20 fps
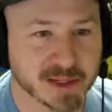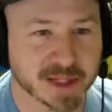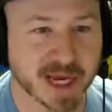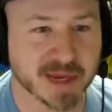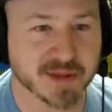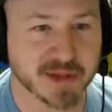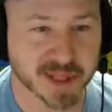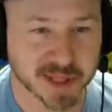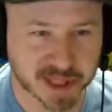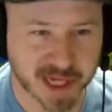it's
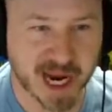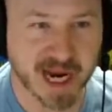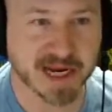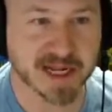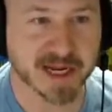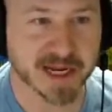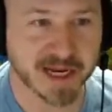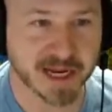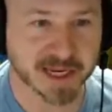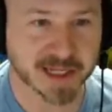got this kind
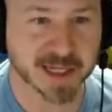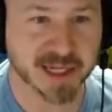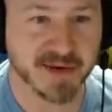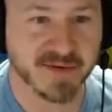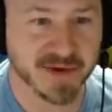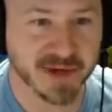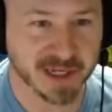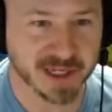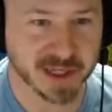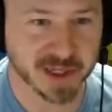of
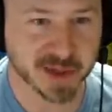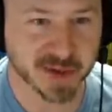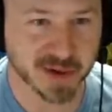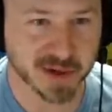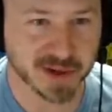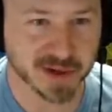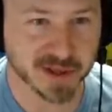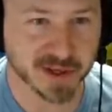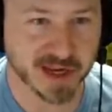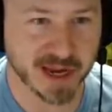connectivity to
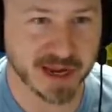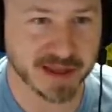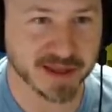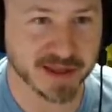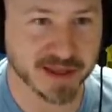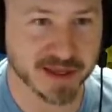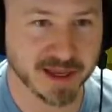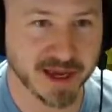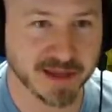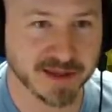it. Like, I
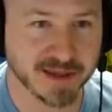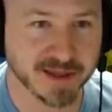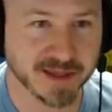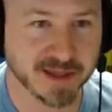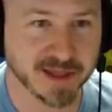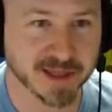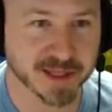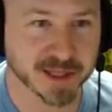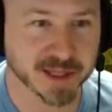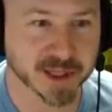think
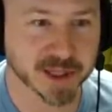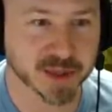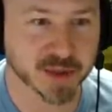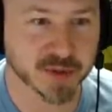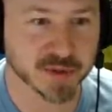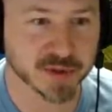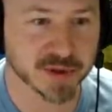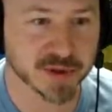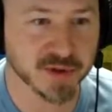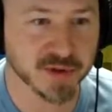that that's
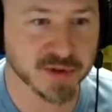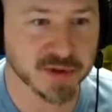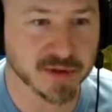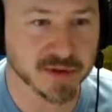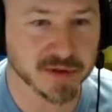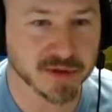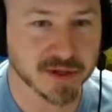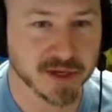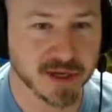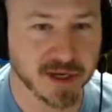super
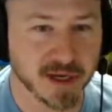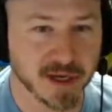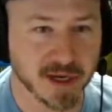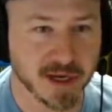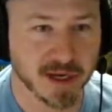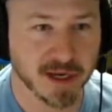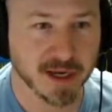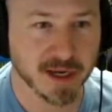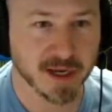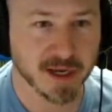cool.
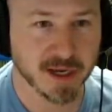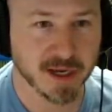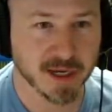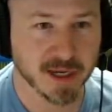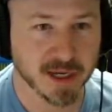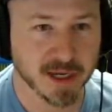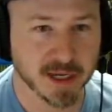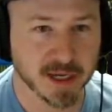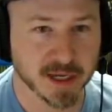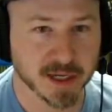
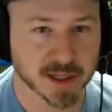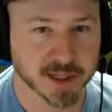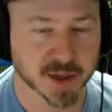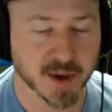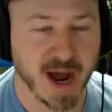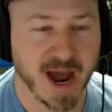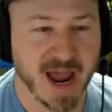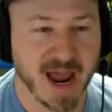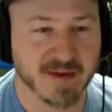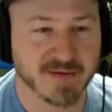
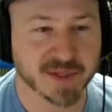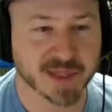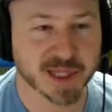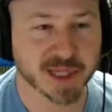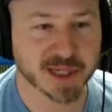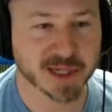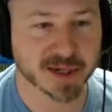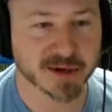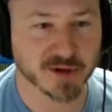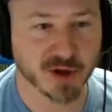So I have it
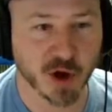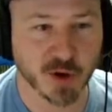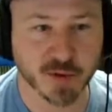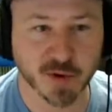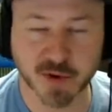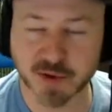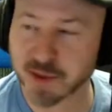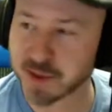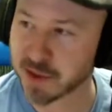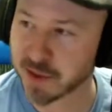set to
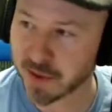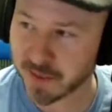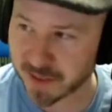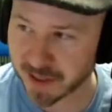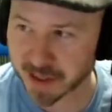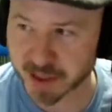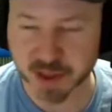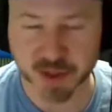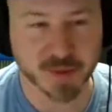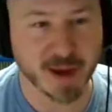global, so it means